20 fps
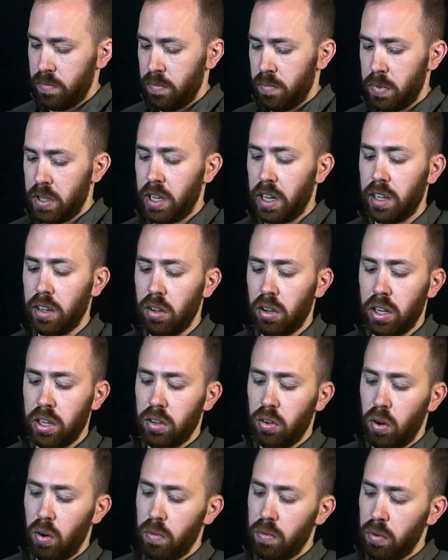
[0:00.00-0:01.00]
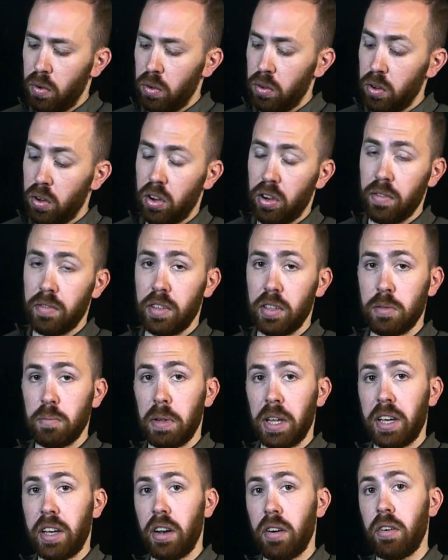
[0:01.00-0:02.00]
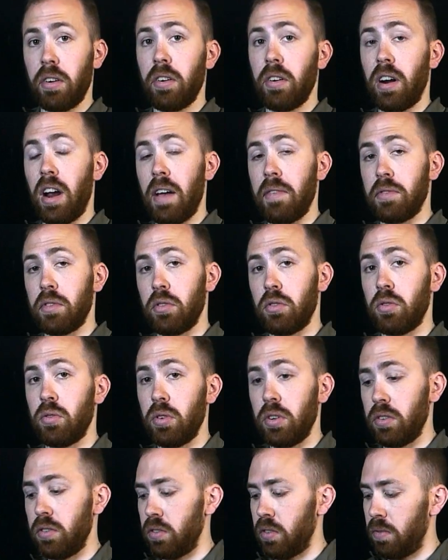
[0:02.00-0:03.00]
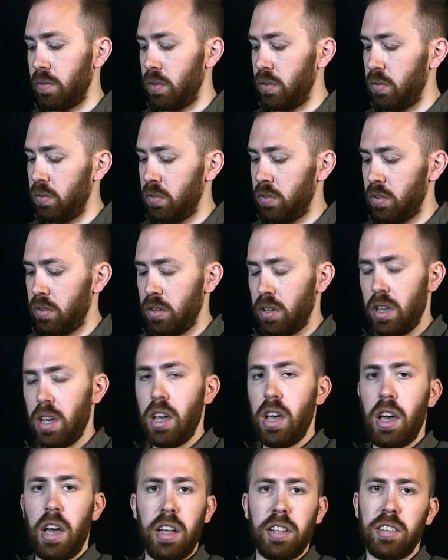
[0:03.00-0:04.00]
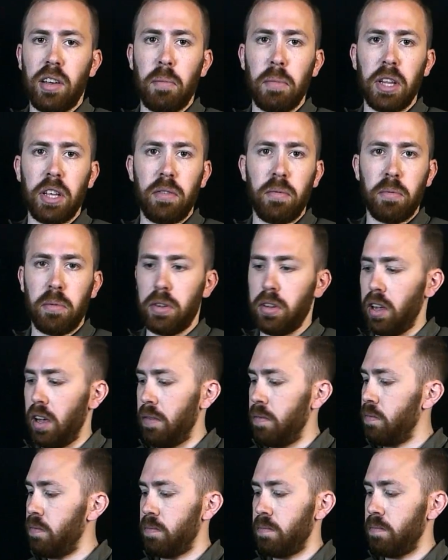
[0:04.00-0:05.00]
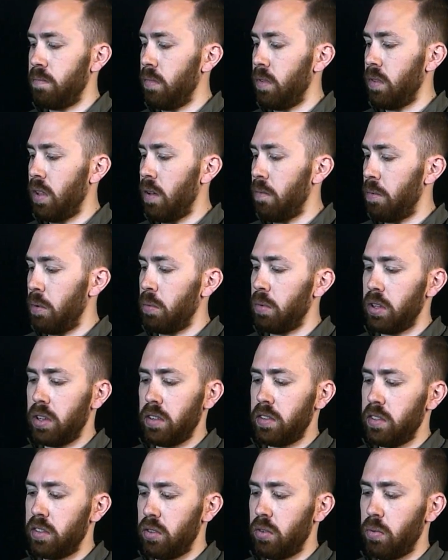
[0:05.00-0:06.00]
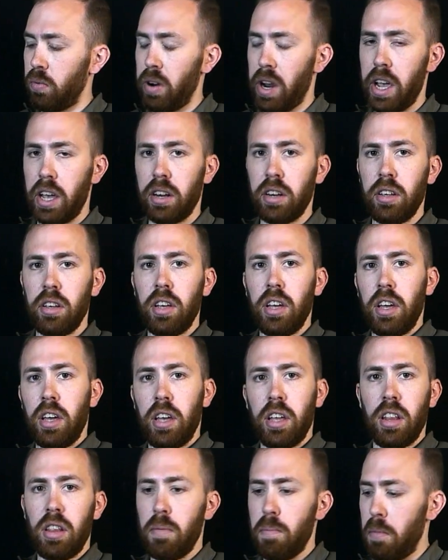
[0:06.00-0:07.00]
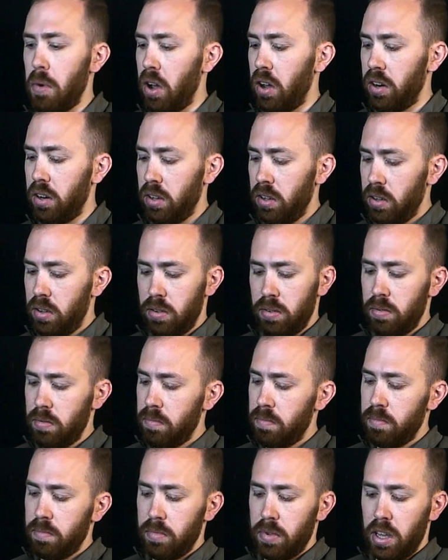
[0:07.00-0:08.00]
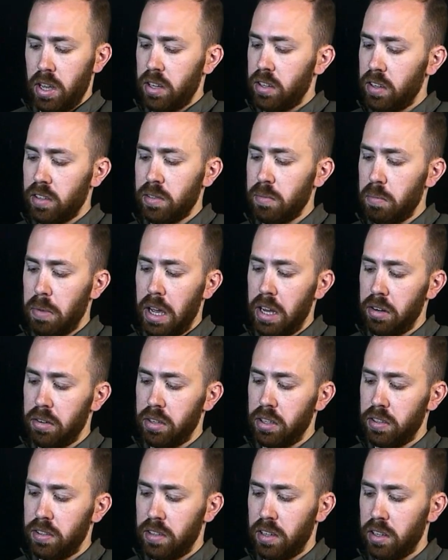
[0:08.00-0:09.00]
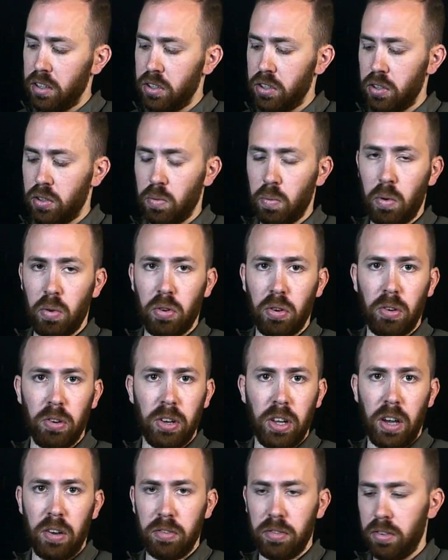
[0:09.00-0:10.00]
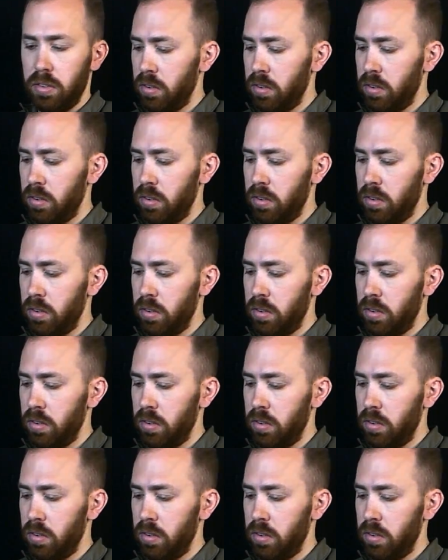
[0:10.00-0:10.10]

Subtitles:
But take a look at the overall look of this plate carrier after 2 years of use. It's unbelievable. I've been with this in the rain, in the mud. It doesn't matter, this thing just won't go down.